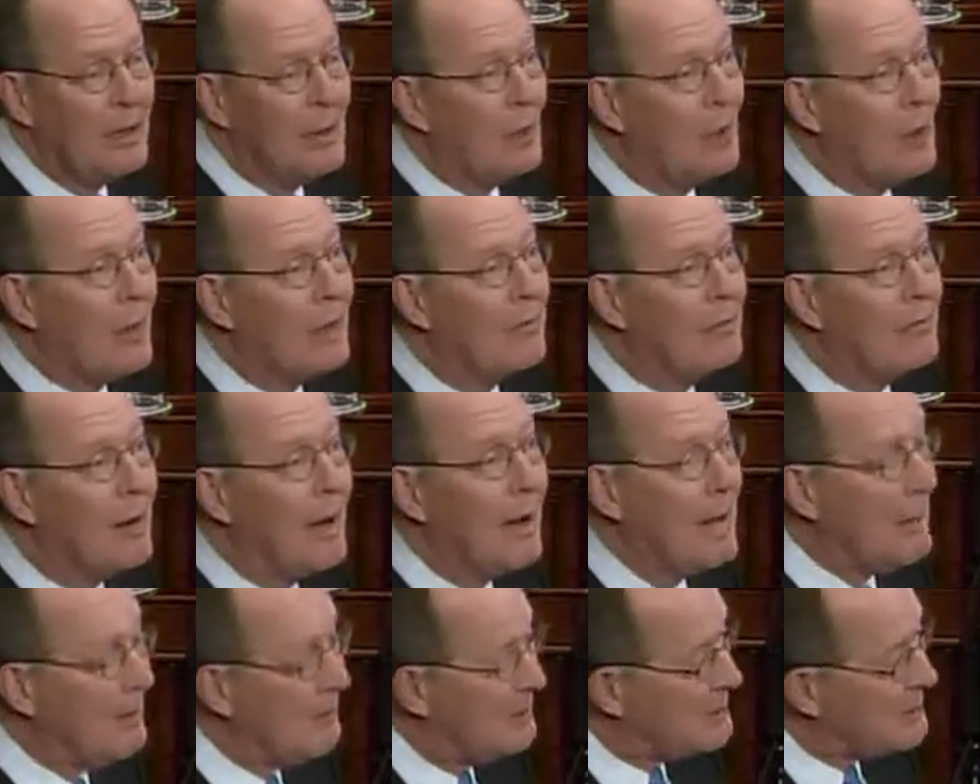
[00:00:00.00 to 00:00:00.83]
wherever
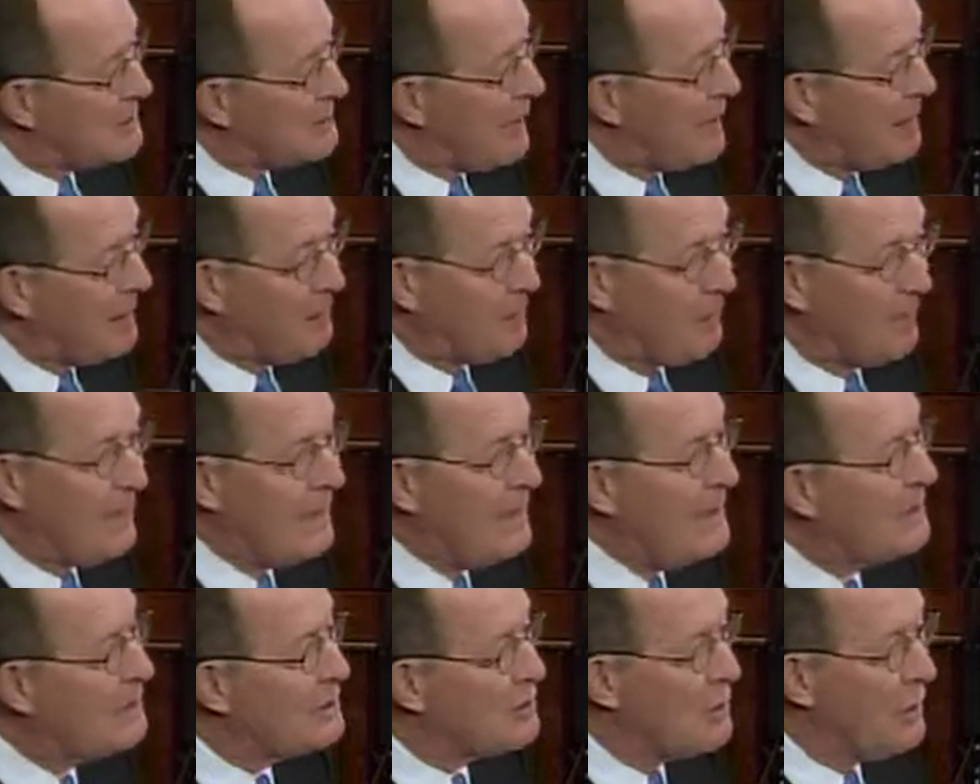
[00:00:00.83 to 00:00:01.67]
I am, and say,
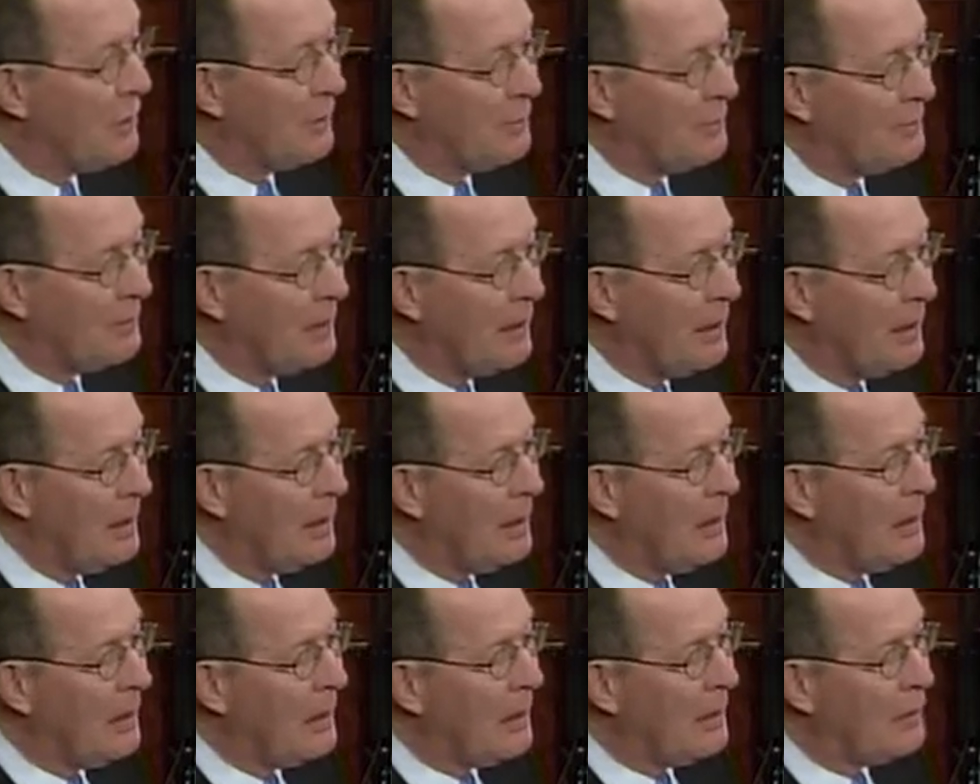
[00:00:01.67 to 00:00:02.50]
please don't
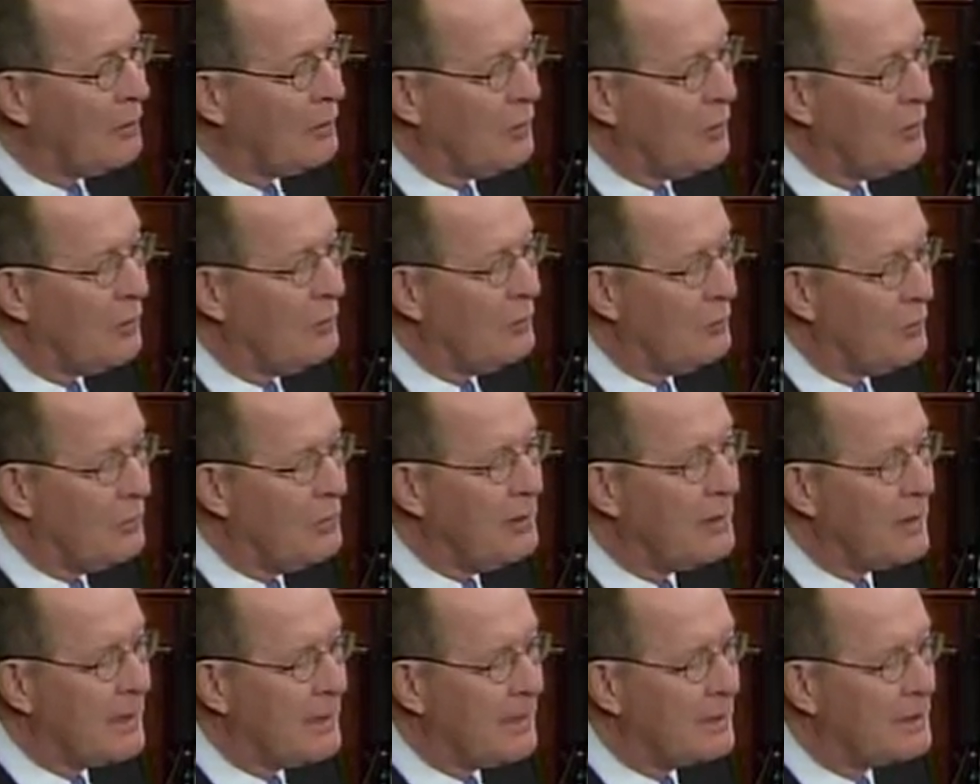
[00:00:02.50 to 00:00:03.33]

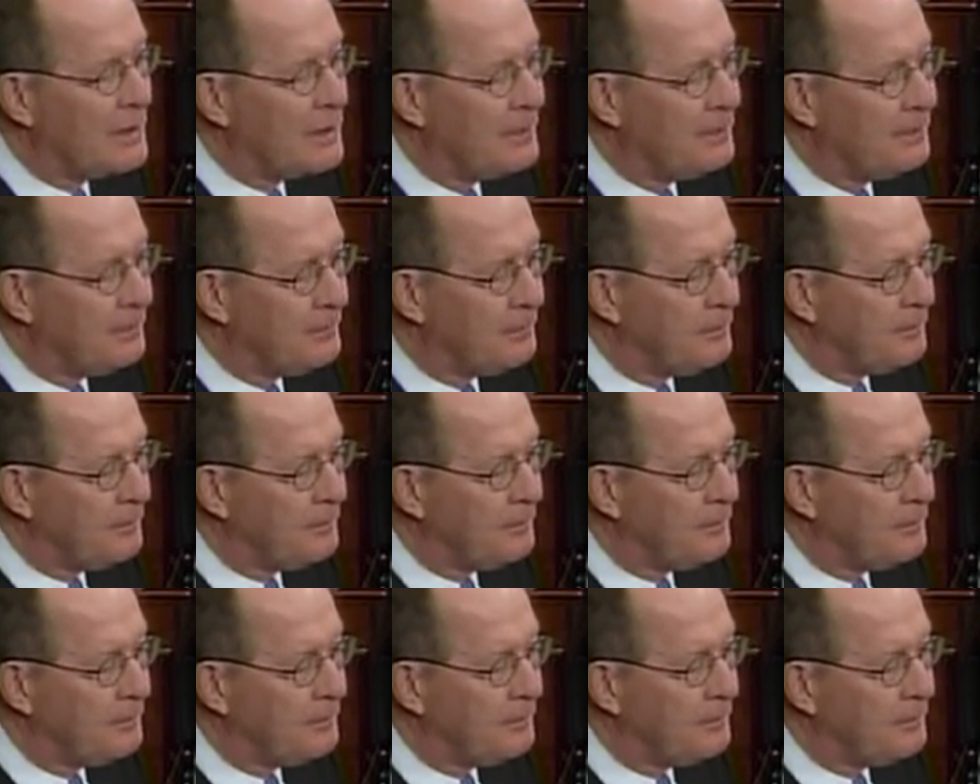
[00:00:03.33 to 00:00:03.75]
do this.